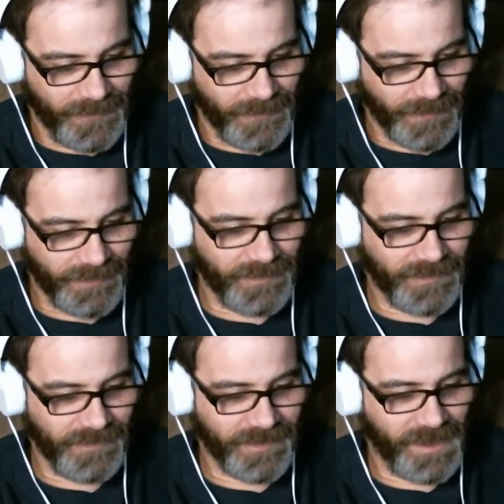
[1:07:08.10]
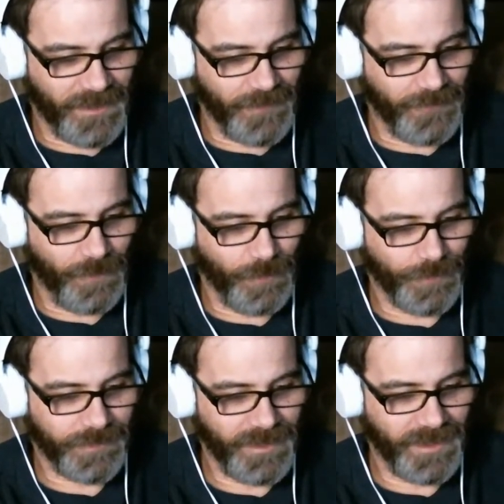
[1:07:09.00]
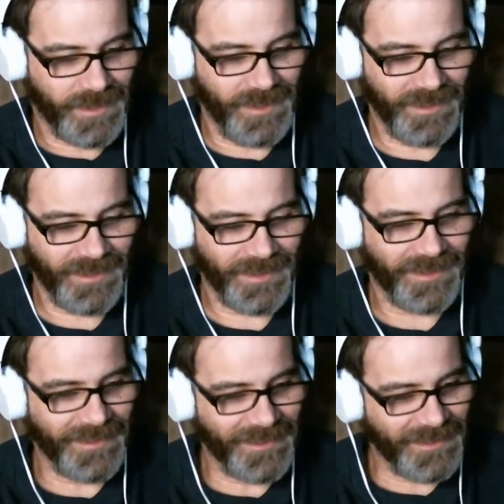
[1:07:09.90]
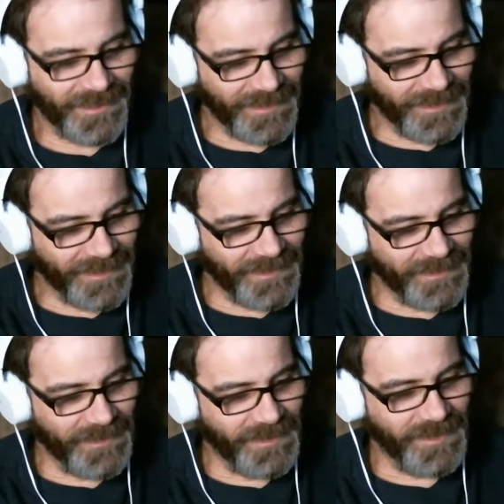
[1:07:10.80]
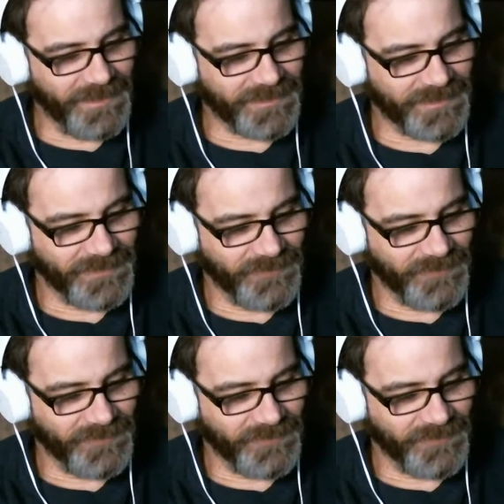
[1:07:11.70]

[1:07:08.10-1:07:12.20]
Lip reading: Guess it just gathered the whole thing. Nice.